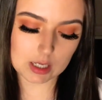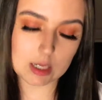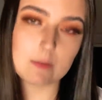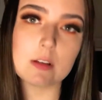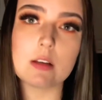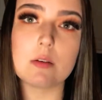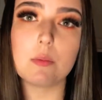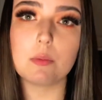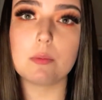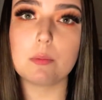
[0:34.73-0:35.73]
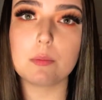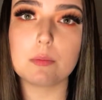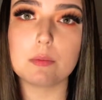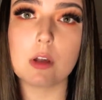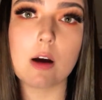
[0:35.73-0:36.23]
even
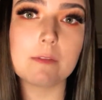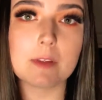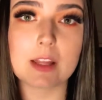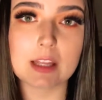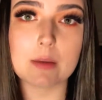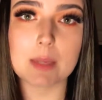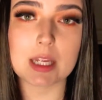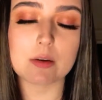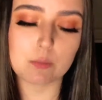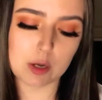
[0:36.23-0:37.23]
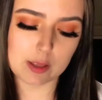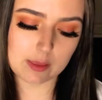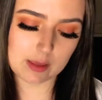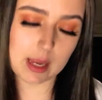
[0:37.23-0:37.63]
not filling them in with